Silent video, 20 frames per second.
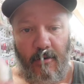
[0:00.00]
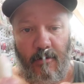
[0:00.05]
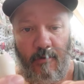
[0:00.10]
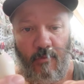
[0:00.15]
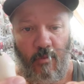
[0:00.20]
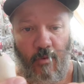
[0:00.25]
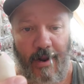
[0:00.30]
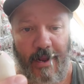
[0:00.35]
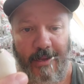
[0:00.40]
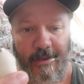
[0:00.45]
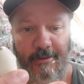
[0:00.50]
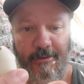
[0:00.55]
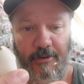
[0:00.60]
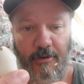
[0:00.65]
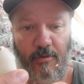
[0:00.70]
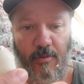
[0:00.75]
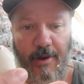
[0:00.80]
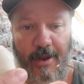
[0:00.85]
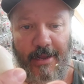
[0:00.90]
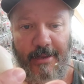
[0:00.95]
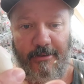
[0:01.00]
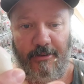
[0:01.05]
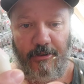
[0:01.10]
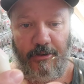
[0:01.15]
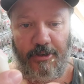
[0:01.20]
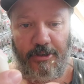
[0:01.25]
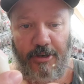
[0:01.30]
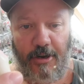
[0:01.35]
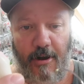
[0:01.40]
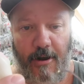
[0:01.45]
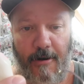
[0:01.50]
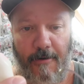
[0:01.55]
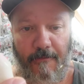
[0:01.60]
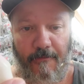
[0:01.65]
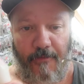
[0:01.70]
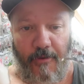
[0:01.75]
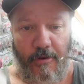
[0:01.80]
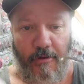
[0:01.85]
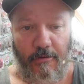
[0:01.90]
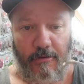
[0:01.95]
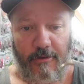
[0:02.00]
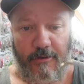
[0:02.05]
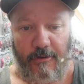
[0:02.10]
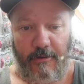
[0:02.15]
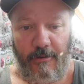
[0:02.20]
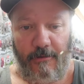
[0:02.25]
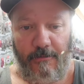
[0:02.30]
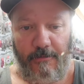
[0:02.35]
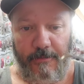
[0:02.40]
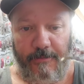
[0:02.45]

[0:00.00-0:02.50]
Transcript: Razor, razor sharp, folks.